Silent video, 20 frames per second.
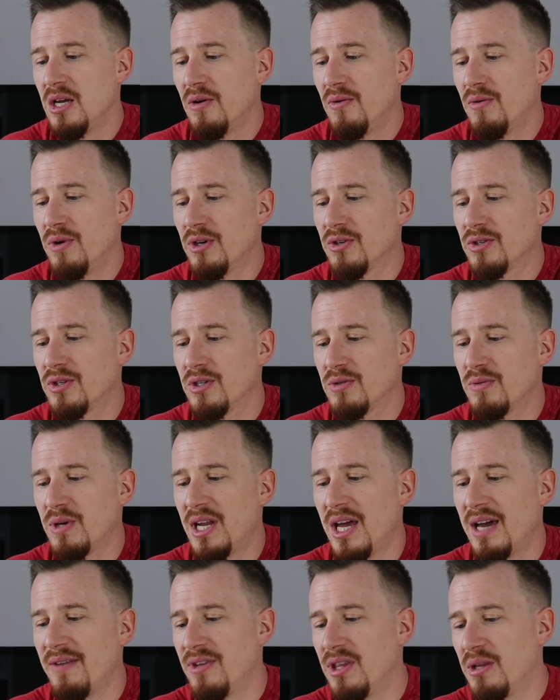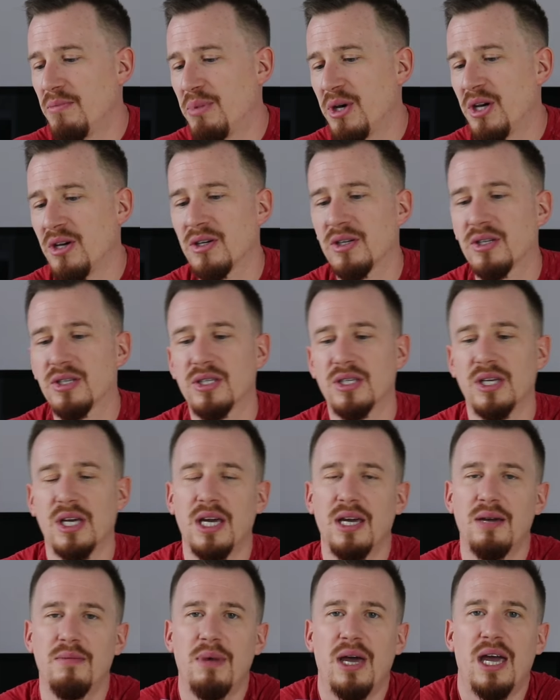We also as well have in the box
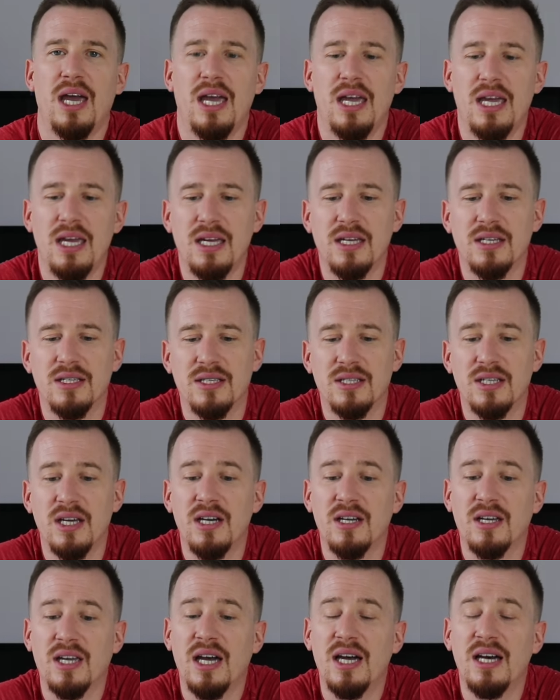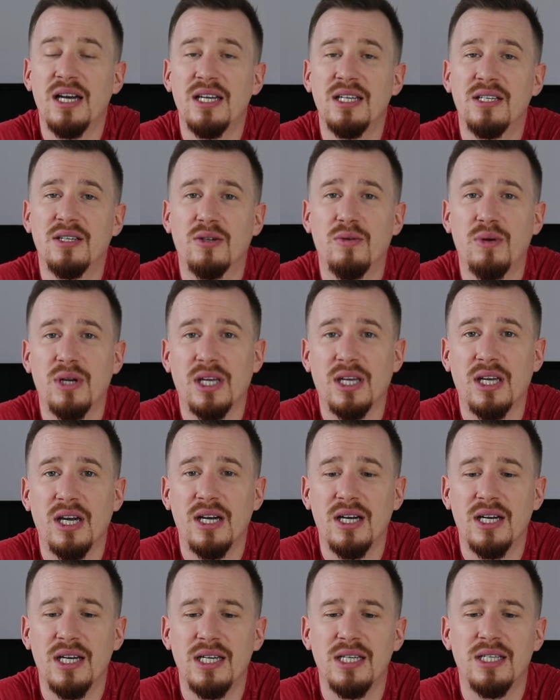a start guide, quick
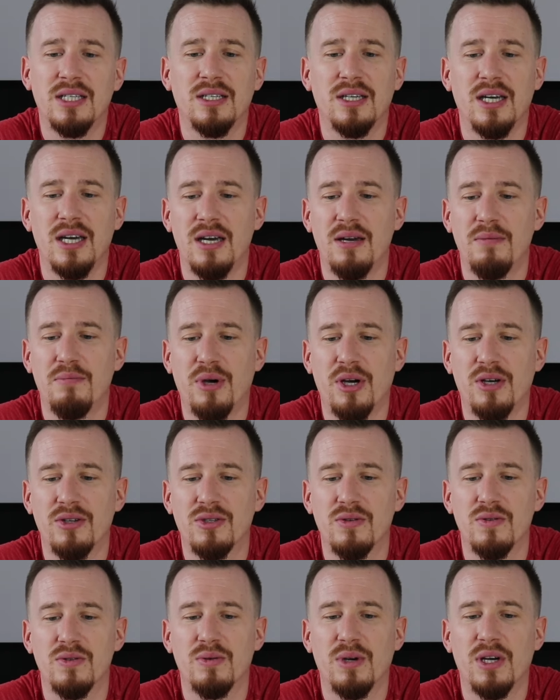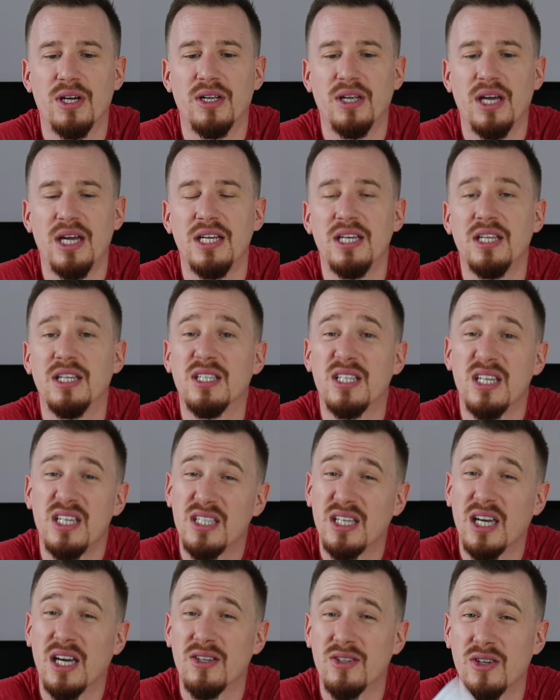guide, but also as well any of the
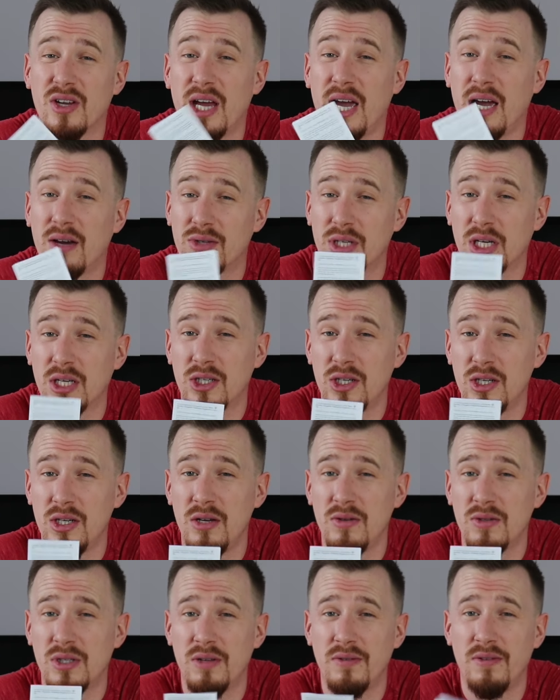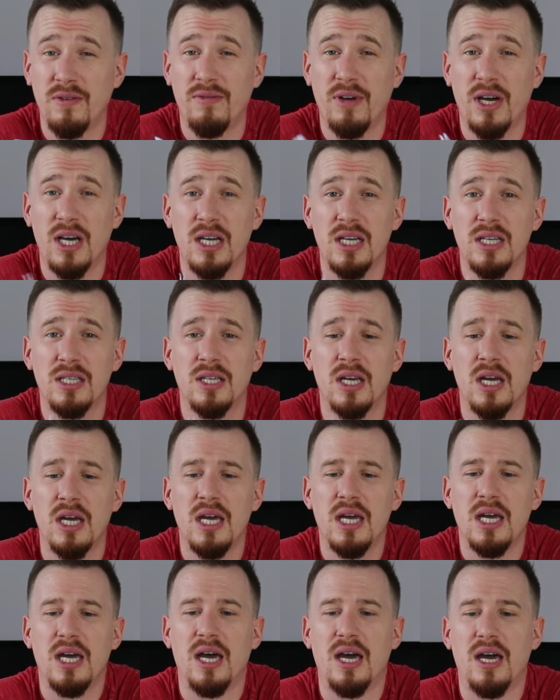details on how to actually use the device
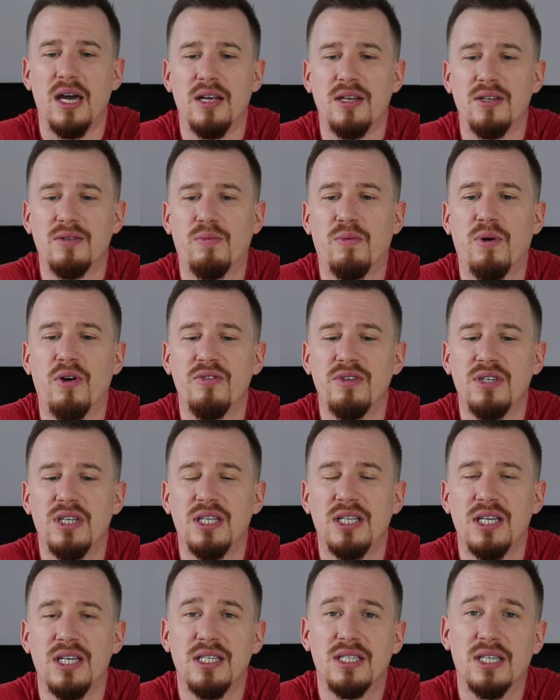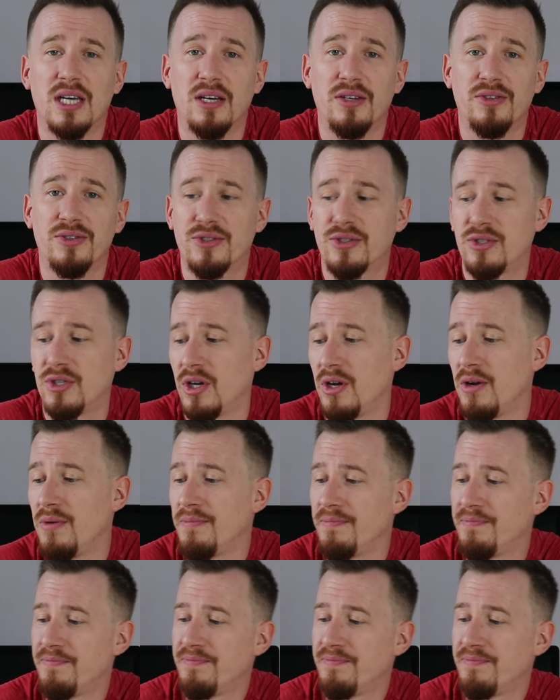and warranty details too.